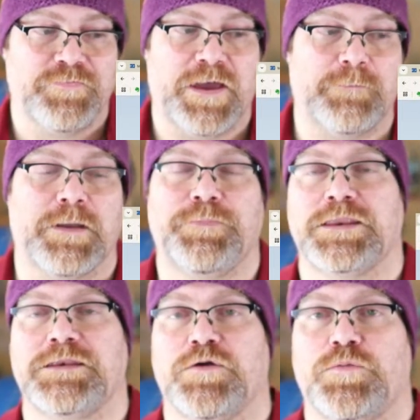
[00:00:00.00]
that might
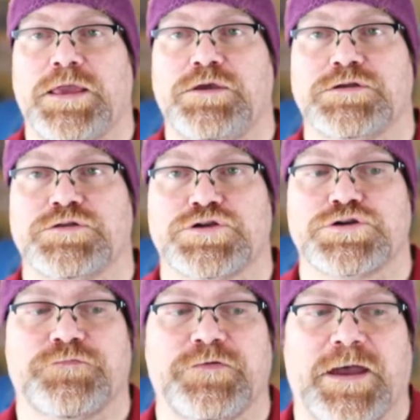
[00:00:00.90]
be another way you can
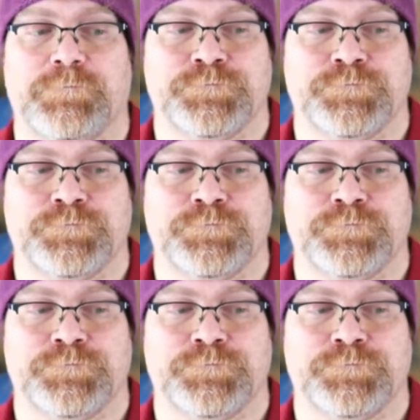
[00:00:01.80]
search for that.